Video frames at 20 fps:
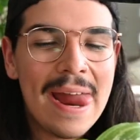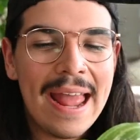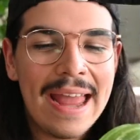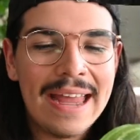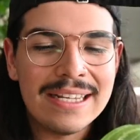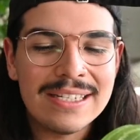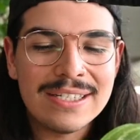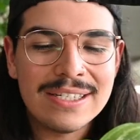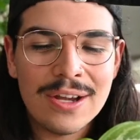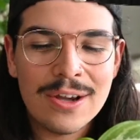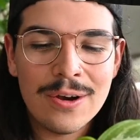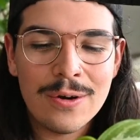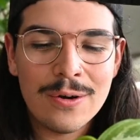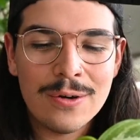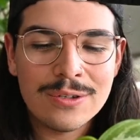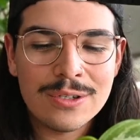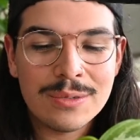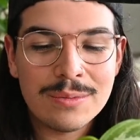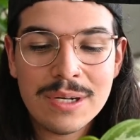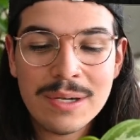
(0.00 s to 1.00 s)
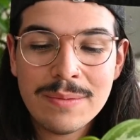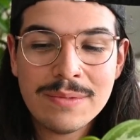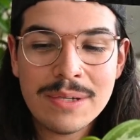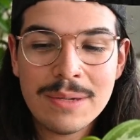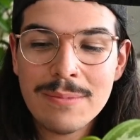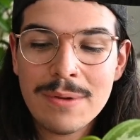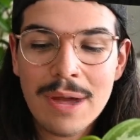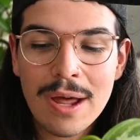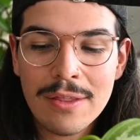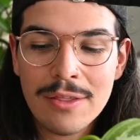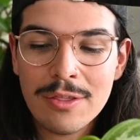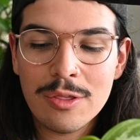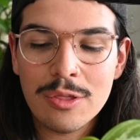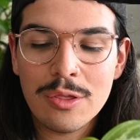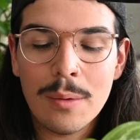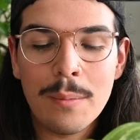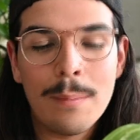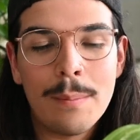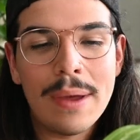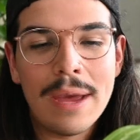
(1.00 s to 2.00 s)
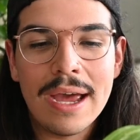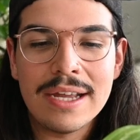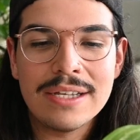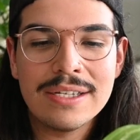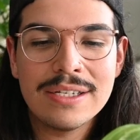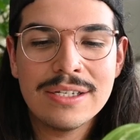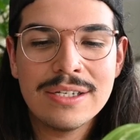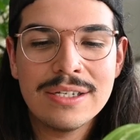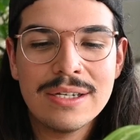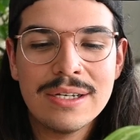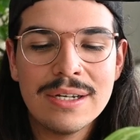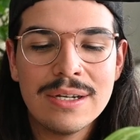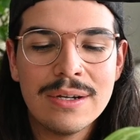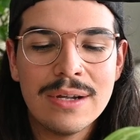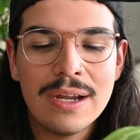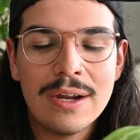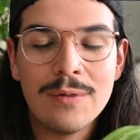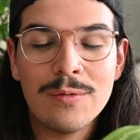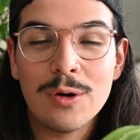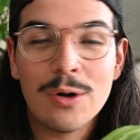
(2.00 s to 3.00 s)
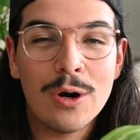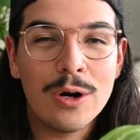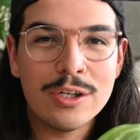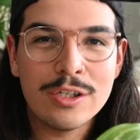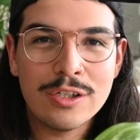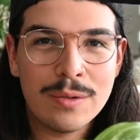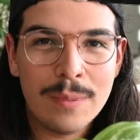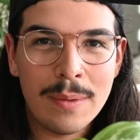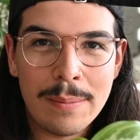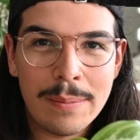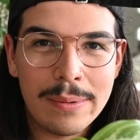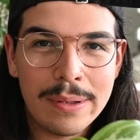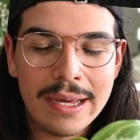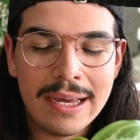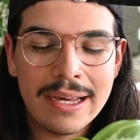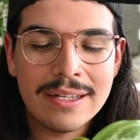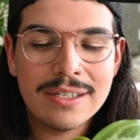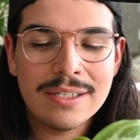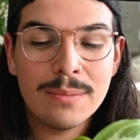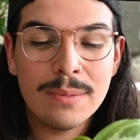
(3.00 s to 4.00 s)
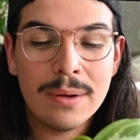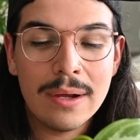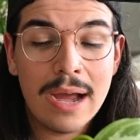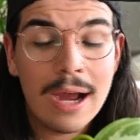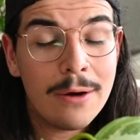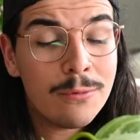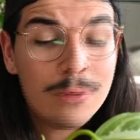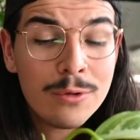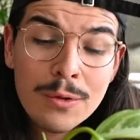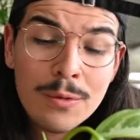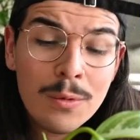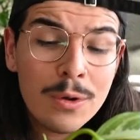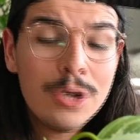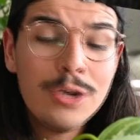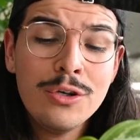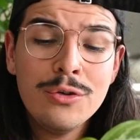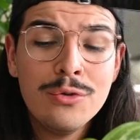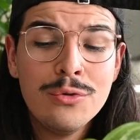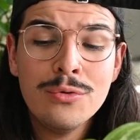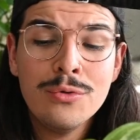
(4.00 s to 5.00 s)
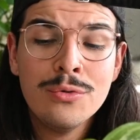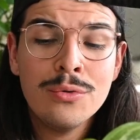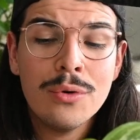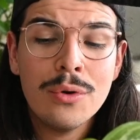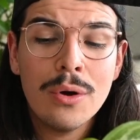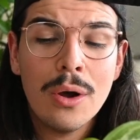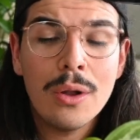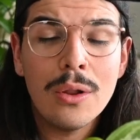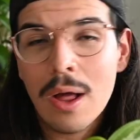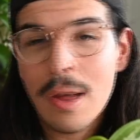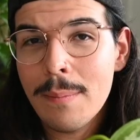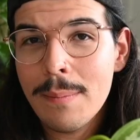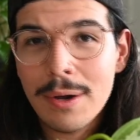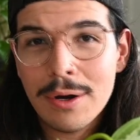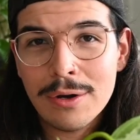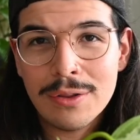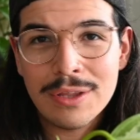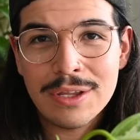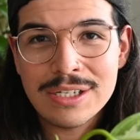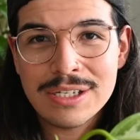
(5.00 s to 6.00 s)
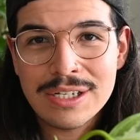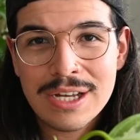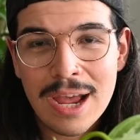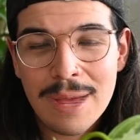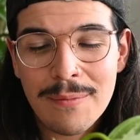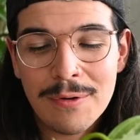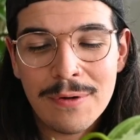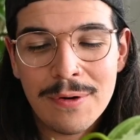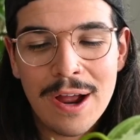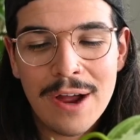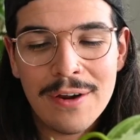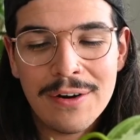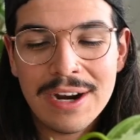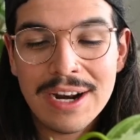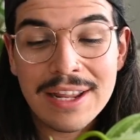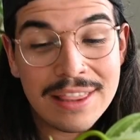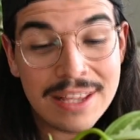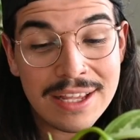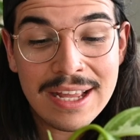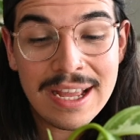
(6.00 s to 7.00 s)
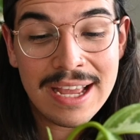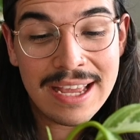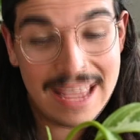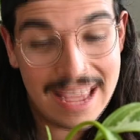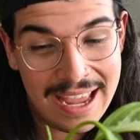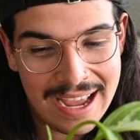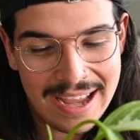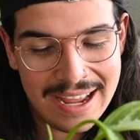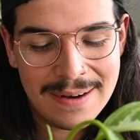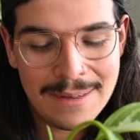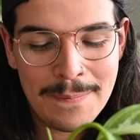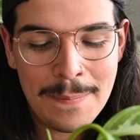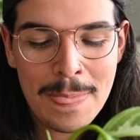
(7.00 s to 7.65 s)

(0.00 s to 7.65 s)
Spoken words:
And so sometimes I'm not the best in regards to my plants, but I really want to do a lot better this time around, and I think I can.